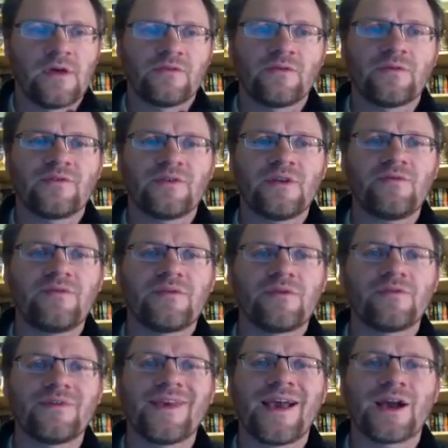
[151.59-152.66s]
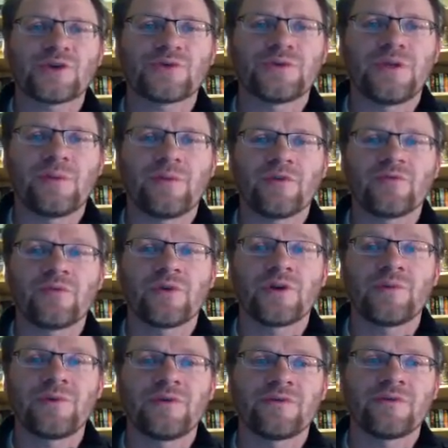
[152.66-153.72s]
So instead of using actual numbers, we're
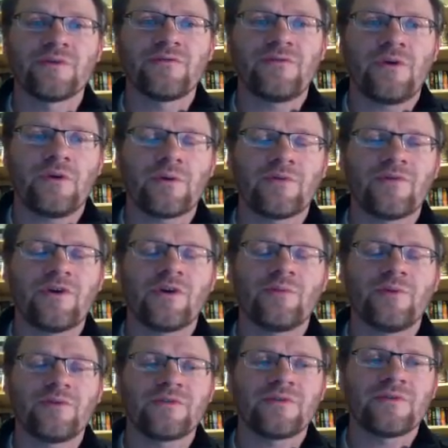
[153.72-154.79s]
going to be using the following variables,